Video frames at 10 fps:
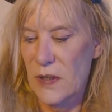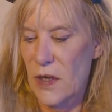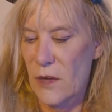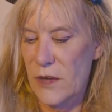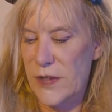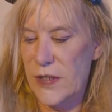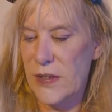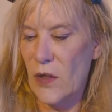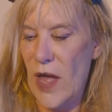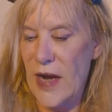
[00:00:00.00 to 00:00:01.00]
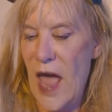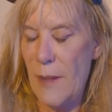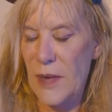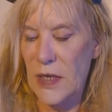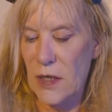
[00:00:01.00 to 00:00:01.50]
there's just a lot
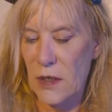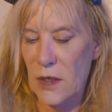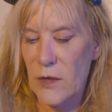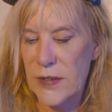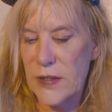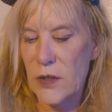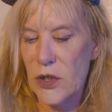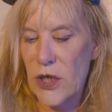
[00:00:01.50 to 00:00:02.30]
happening in the crystal